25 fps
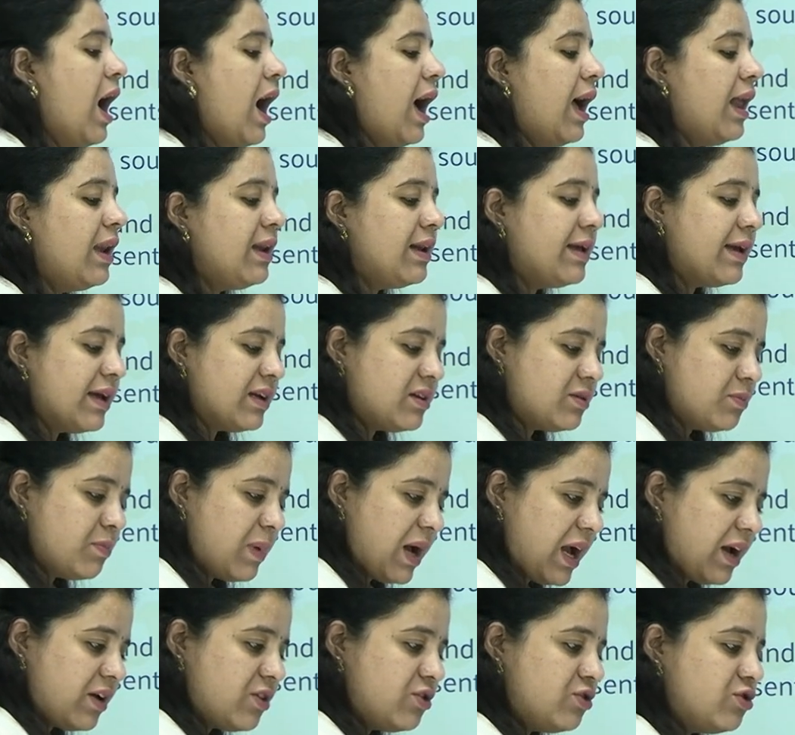I'll get
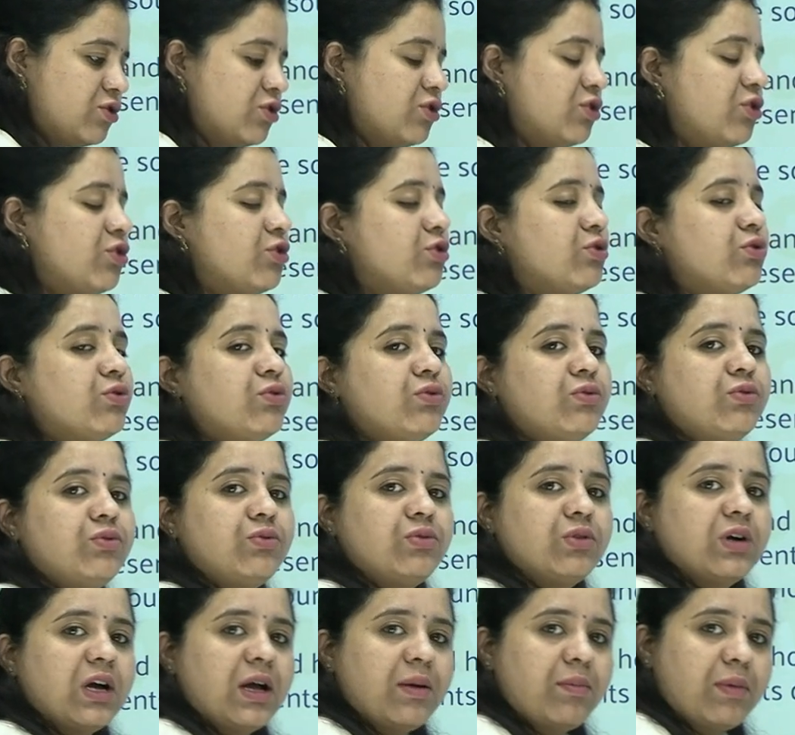back to
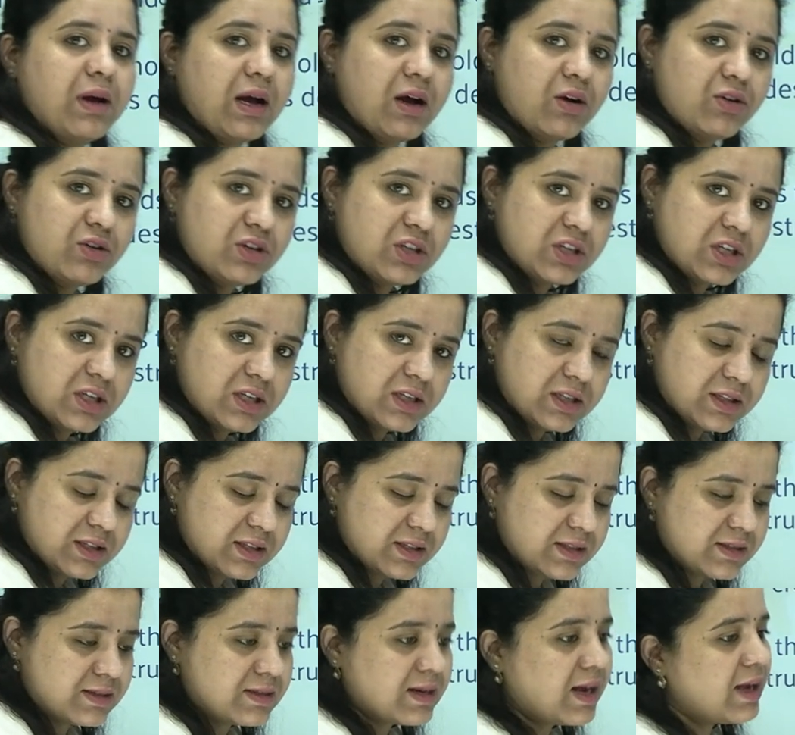you about
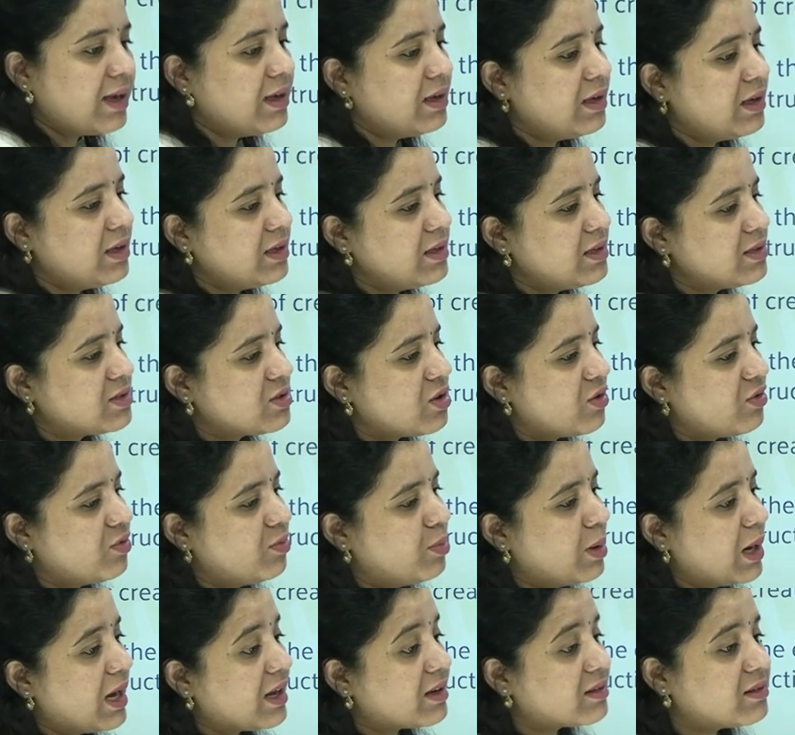the styles of
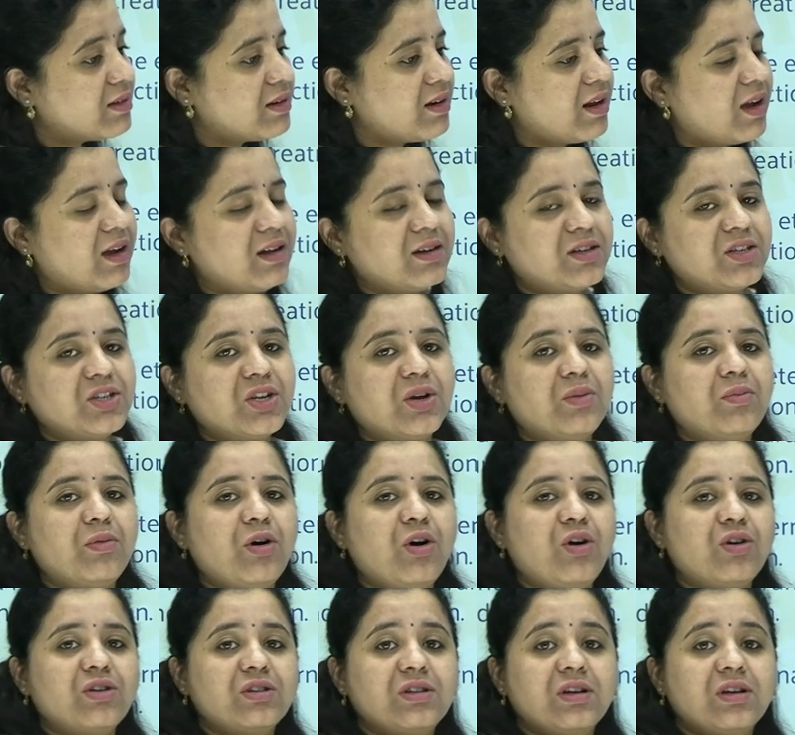Bharatanatyam or